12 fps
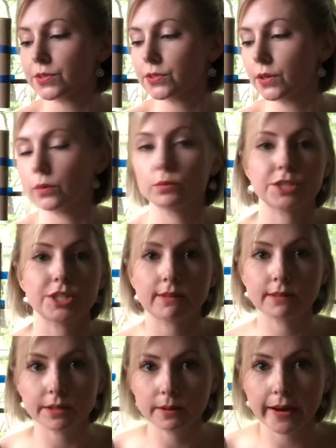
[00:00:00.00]
So
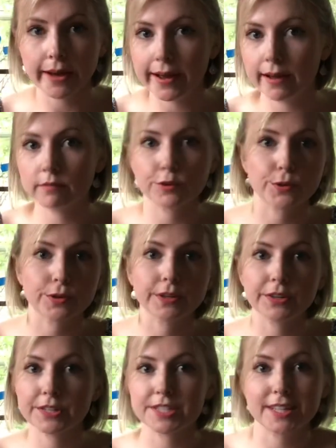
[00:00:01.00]
whichever you have, or you
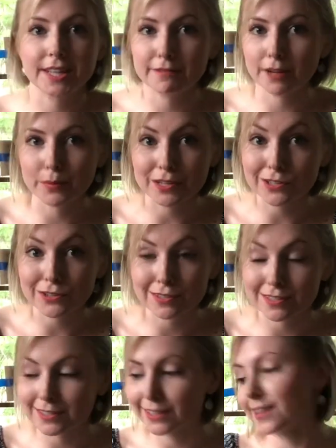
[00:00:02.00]
can save up and do
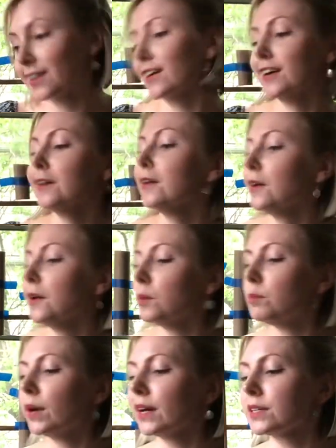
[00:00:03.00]
this later.
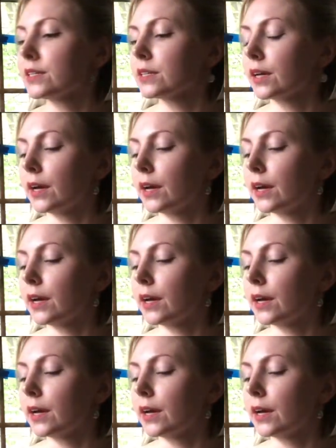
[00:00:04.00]
But,